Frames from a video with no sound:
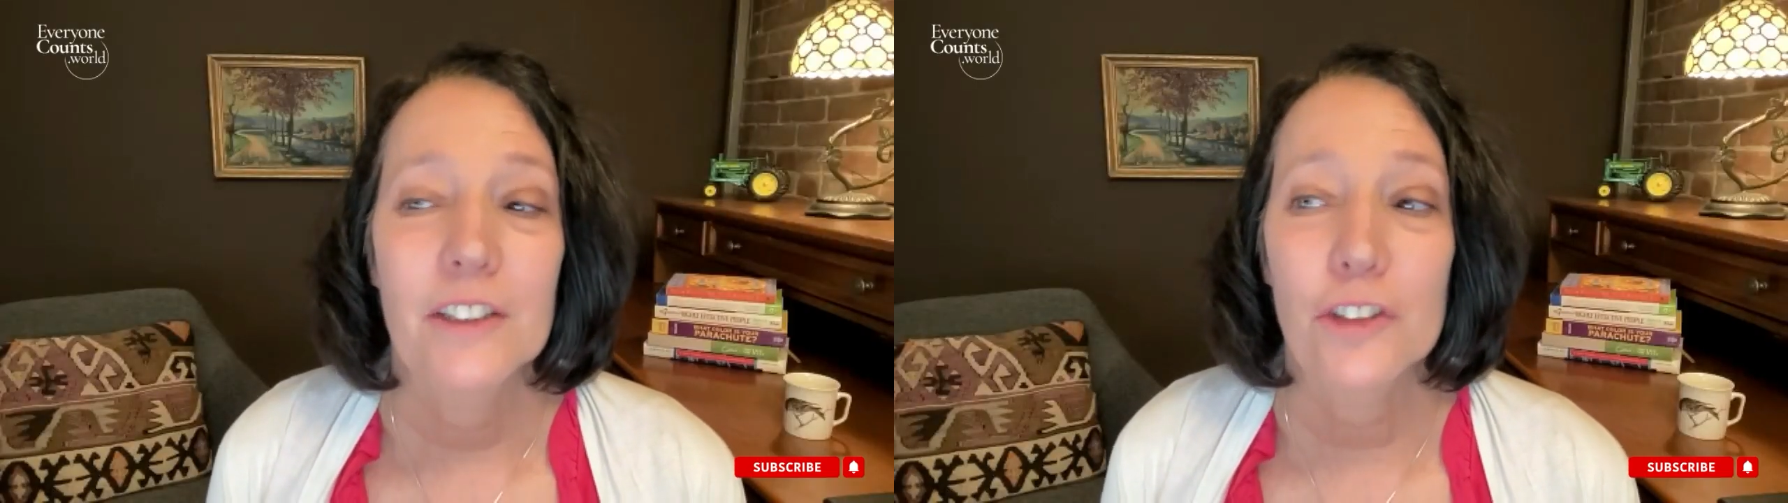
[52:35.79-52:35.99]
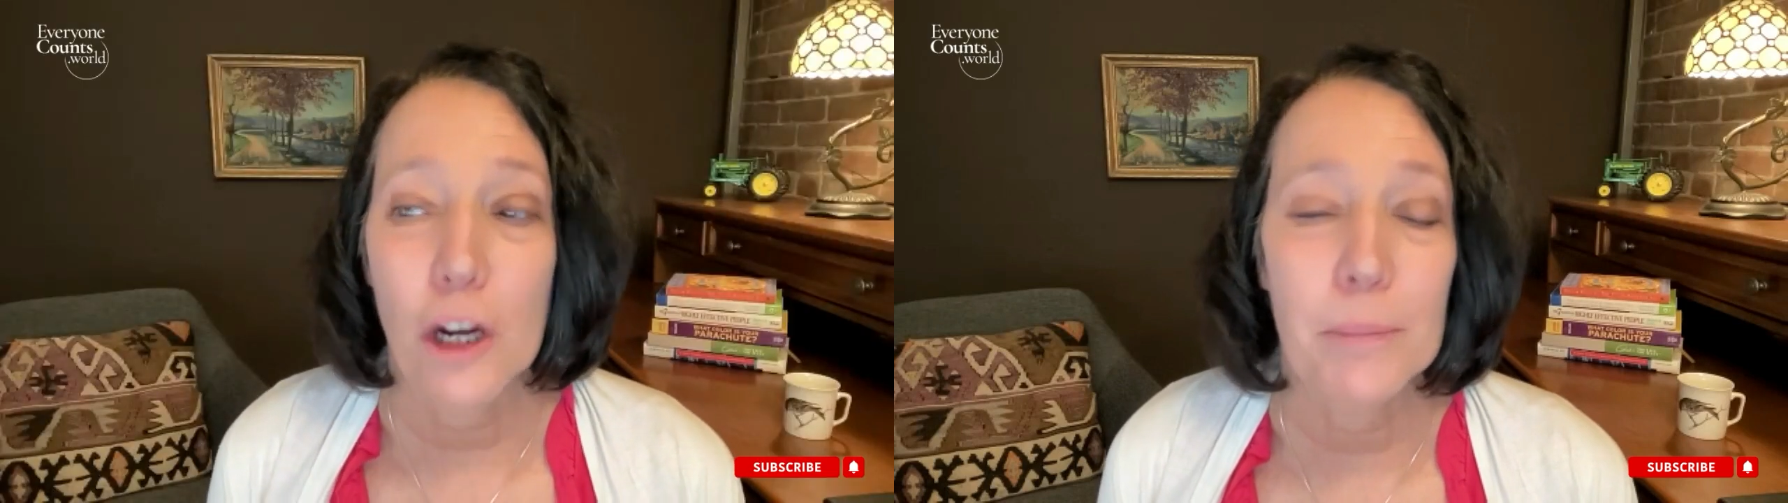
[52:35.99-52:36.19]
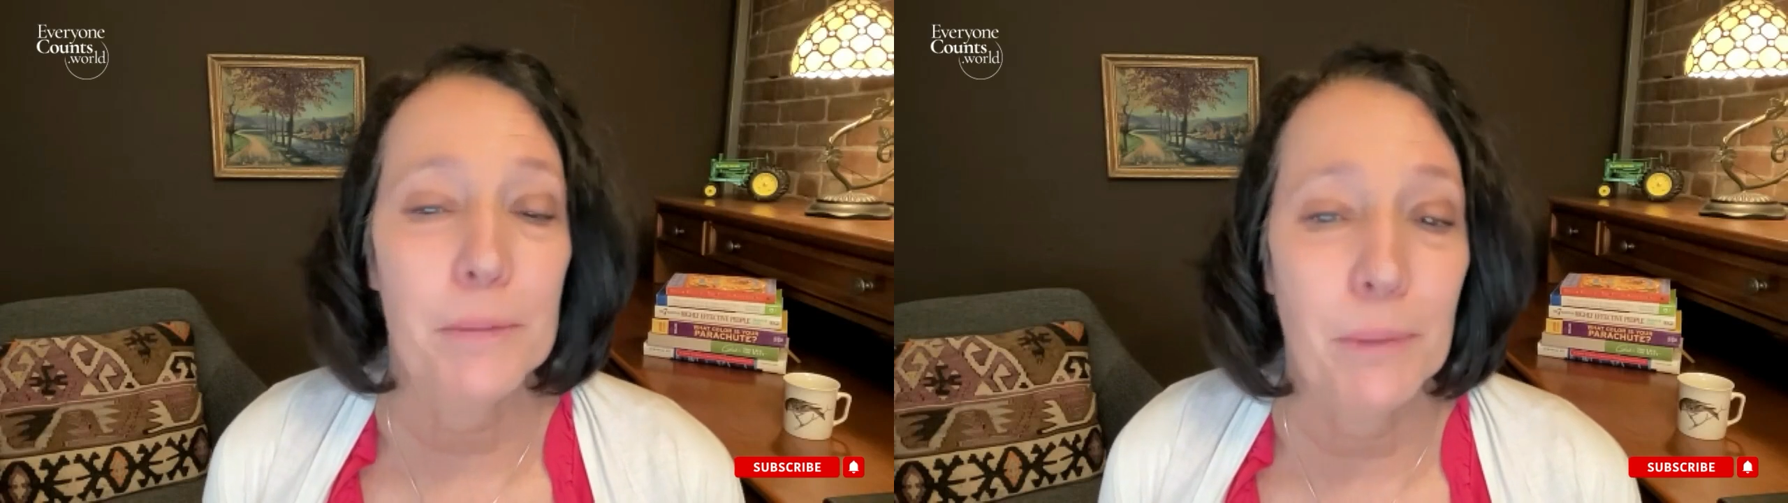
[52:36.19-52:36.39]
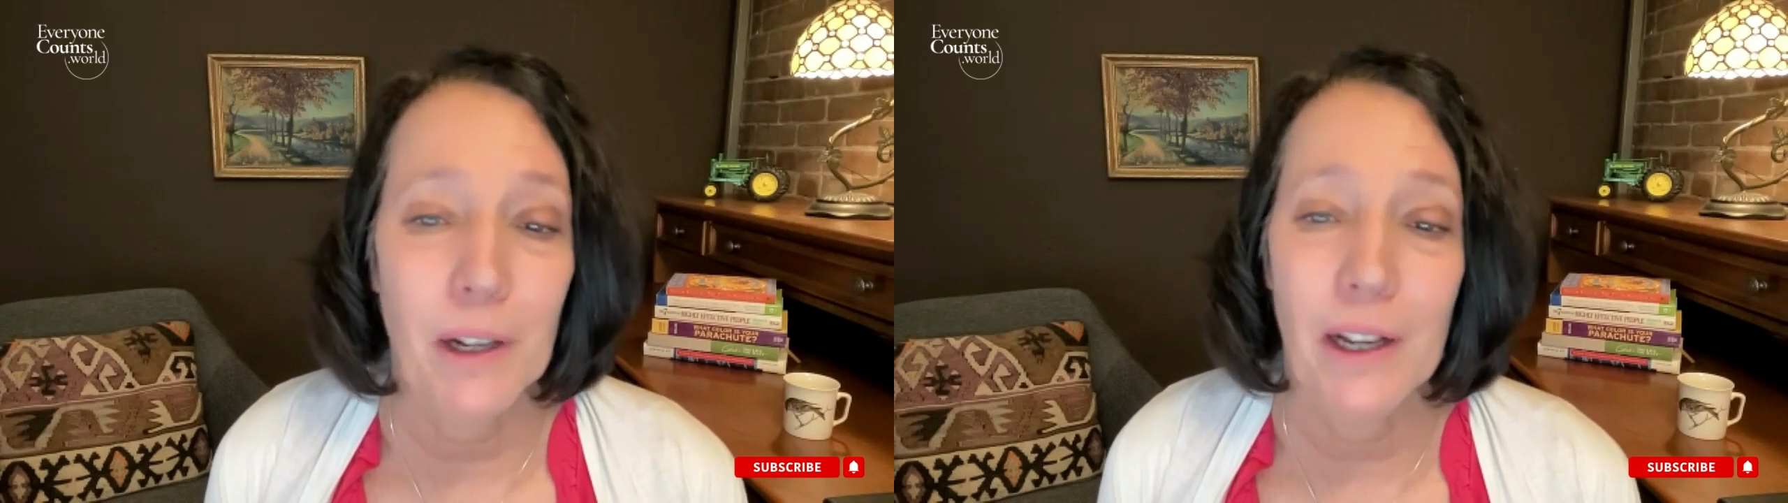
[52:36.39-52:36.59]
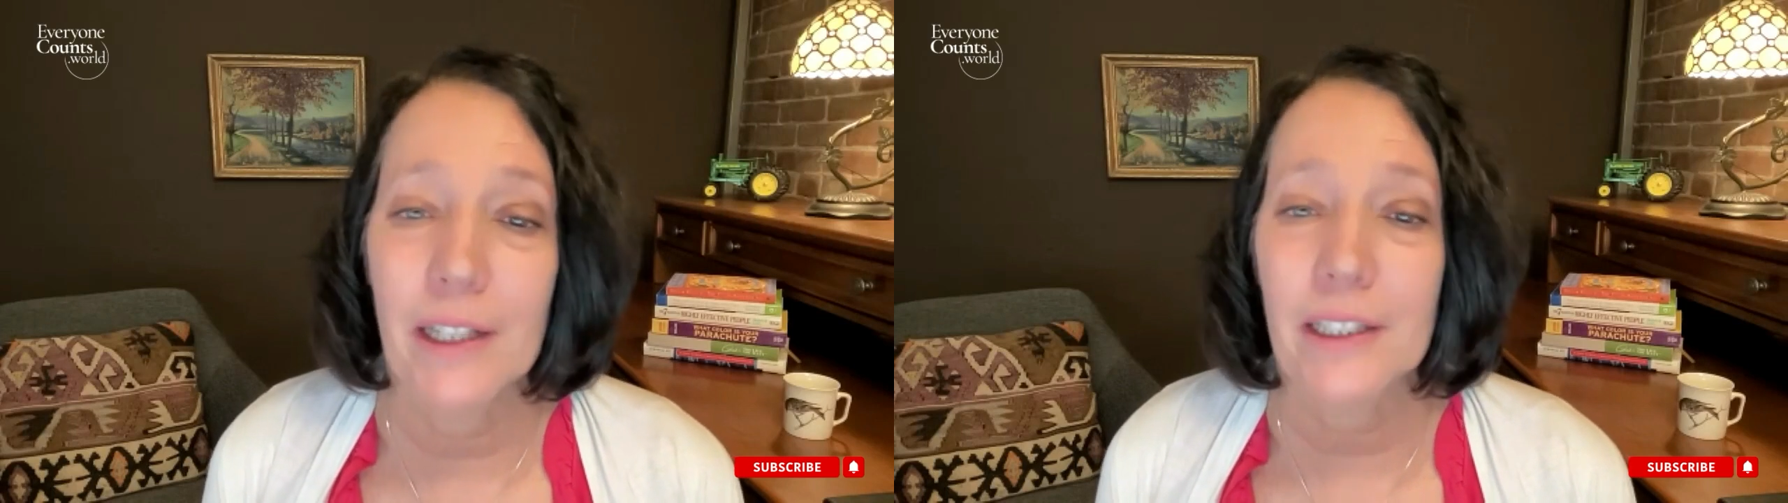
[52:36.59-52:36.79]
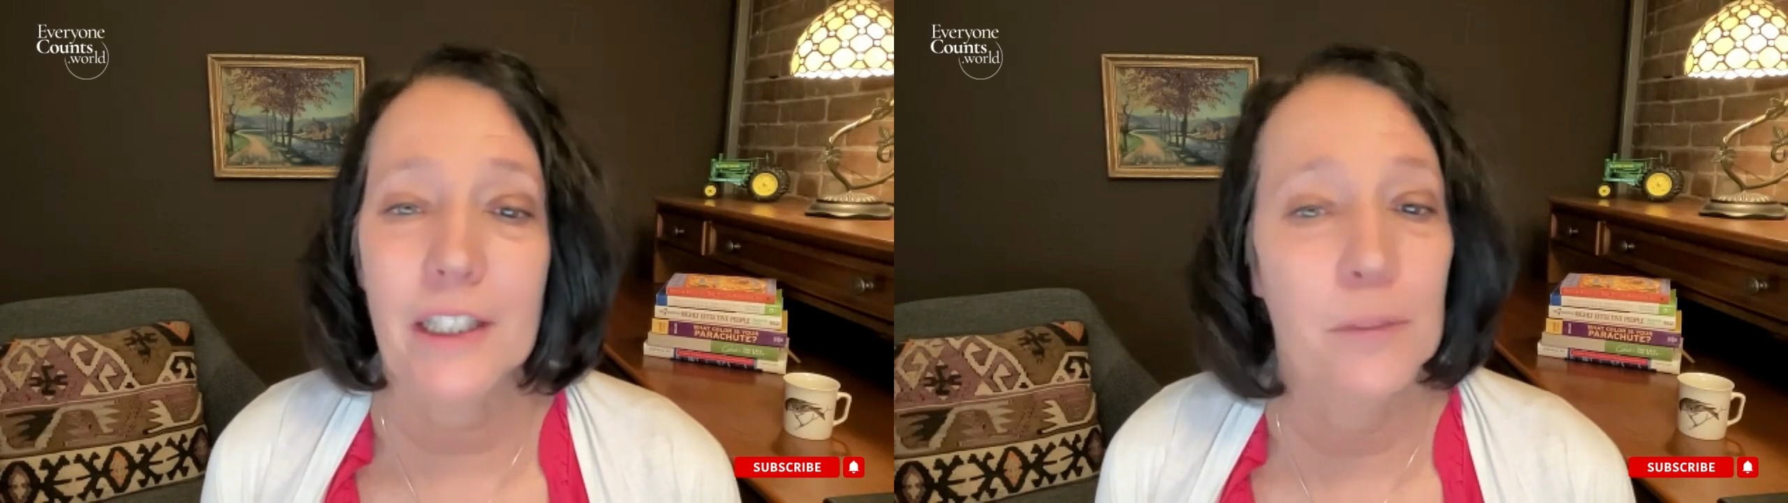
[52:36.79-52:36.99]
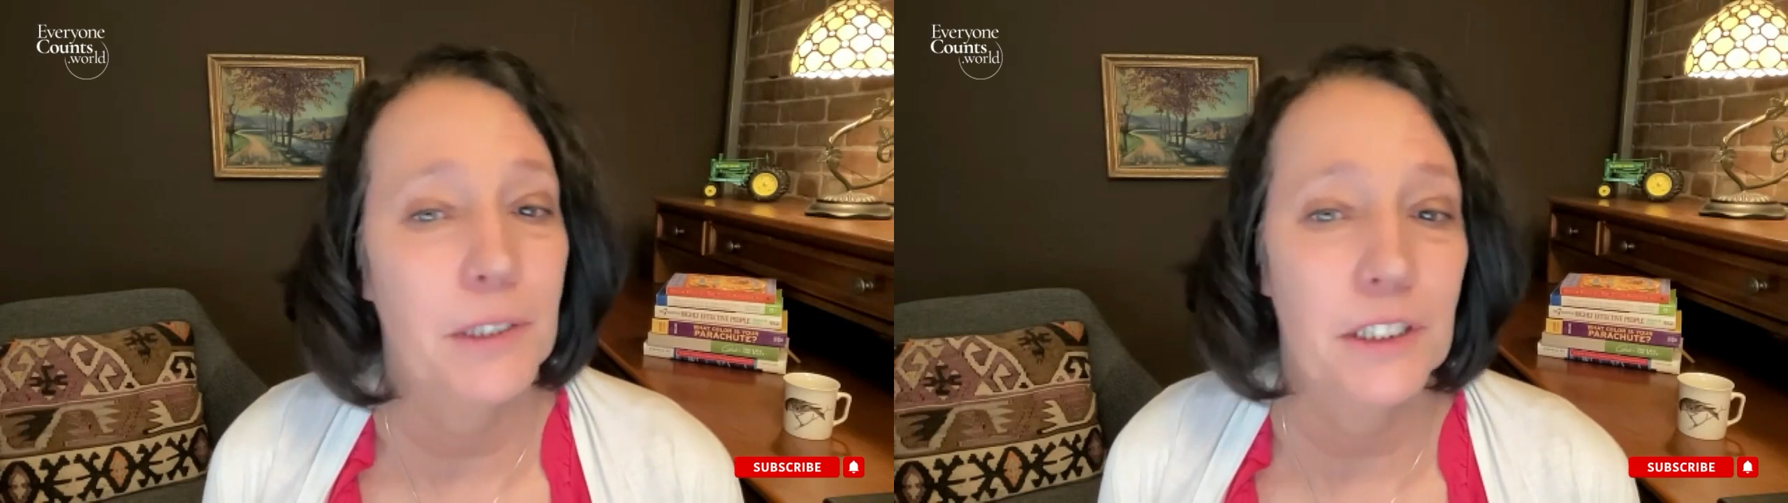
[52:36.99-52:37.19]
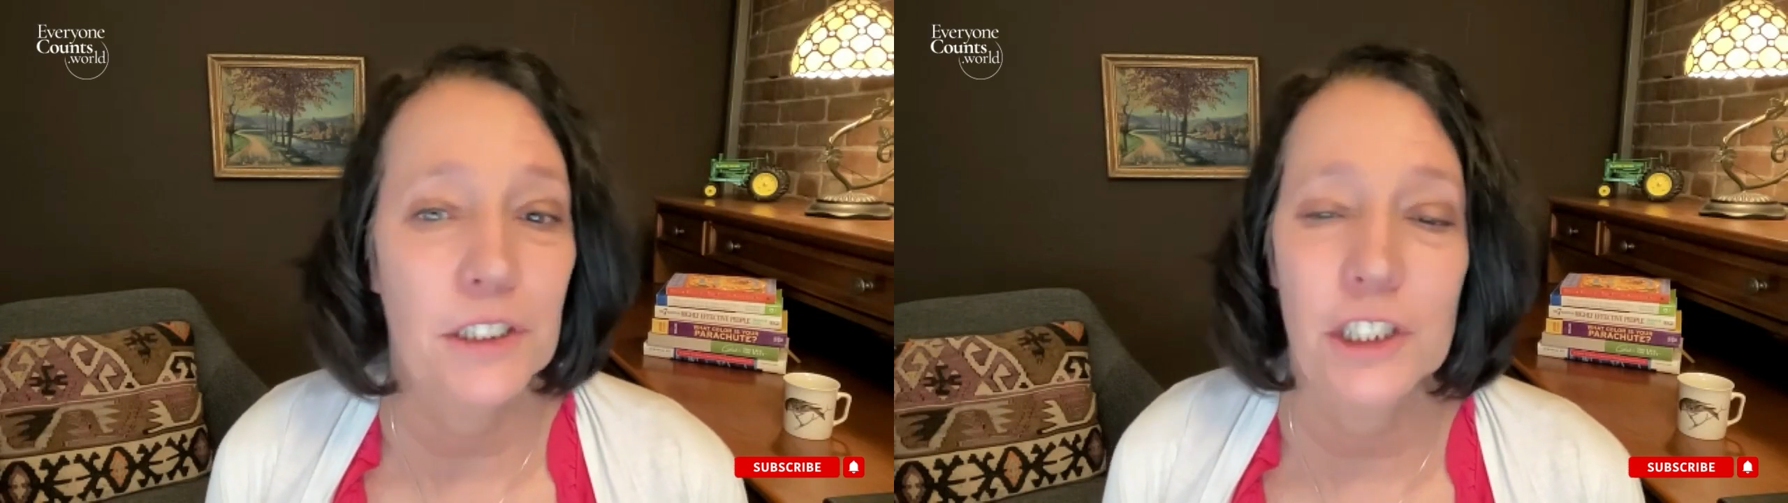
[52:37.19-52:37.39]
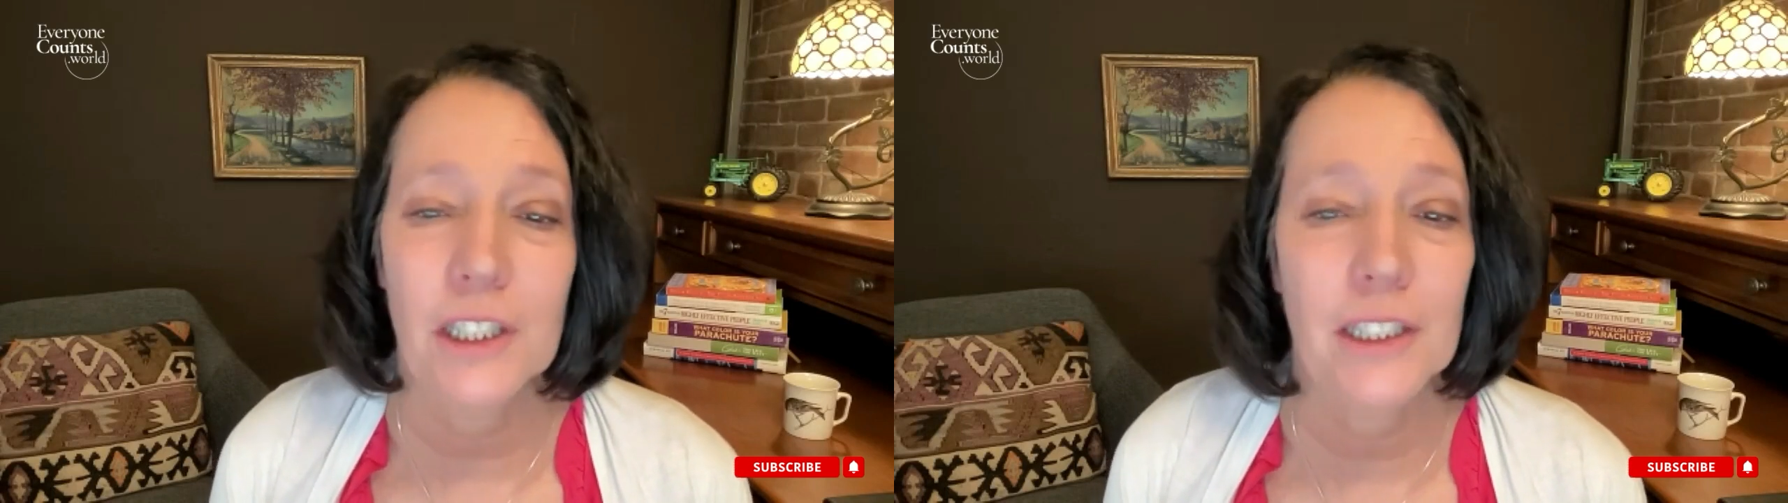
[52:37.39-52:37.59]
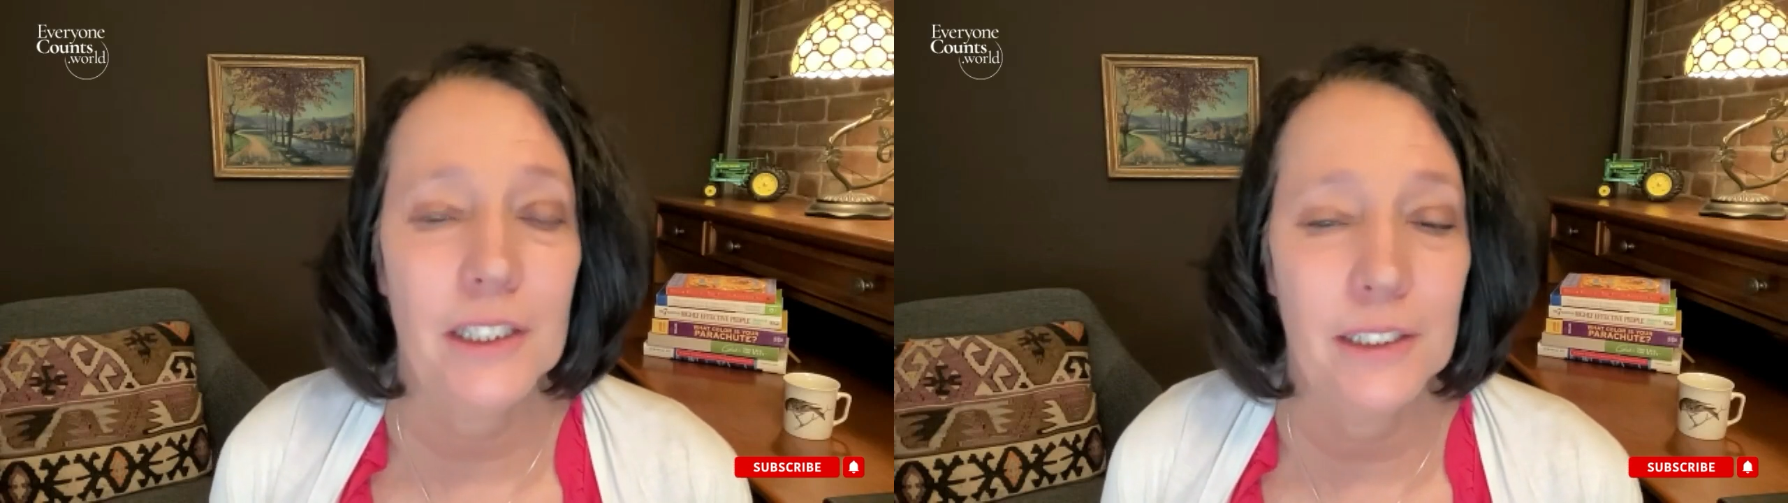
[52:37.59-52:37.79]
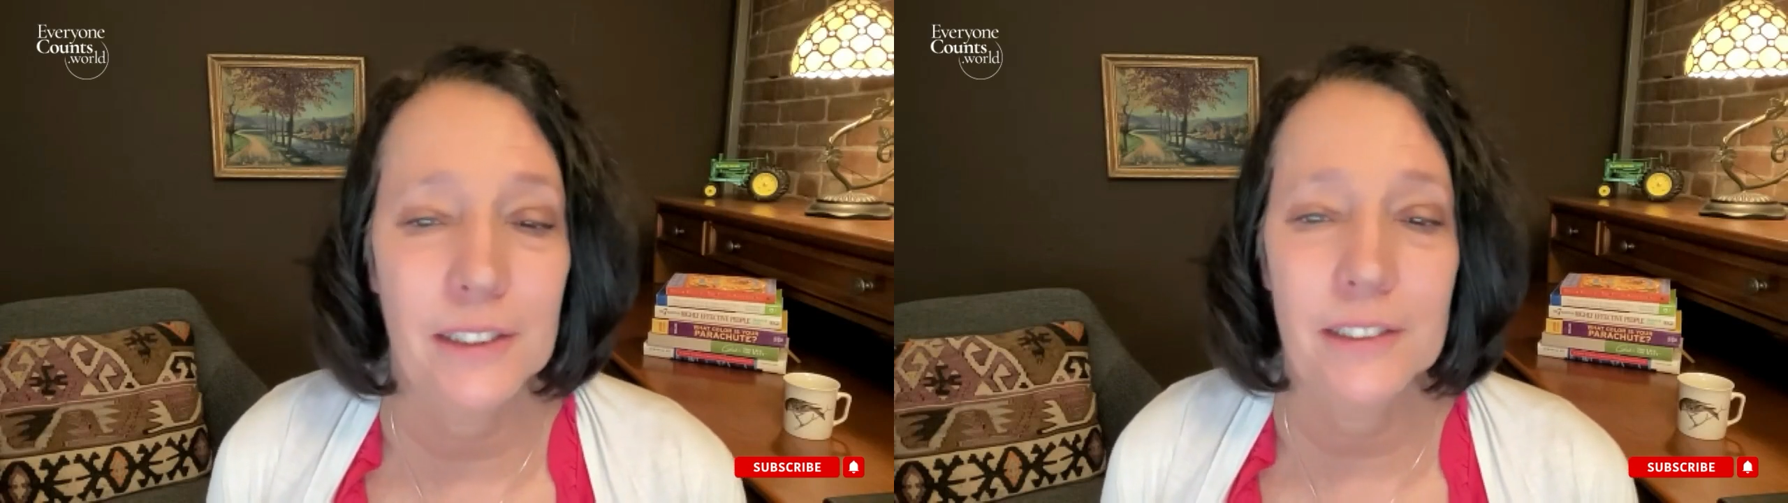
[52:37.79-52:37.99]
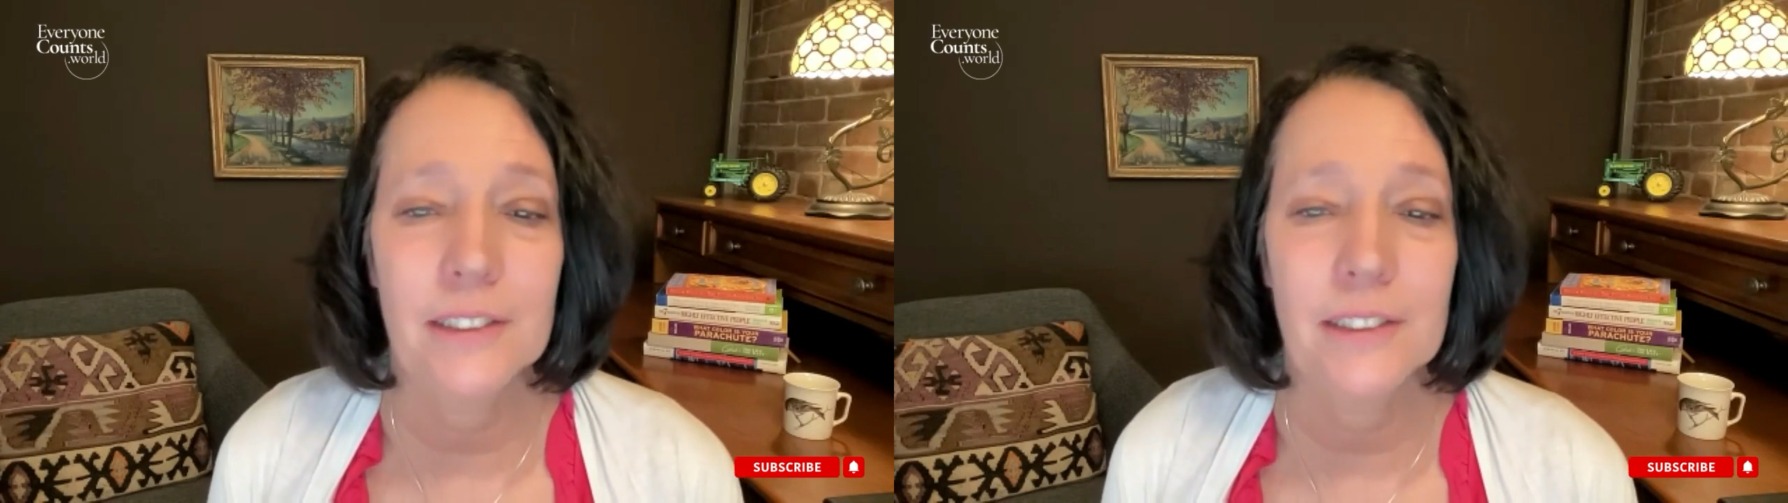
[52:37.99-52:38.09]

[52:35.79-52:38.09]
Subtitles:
dropping by, coming to check in,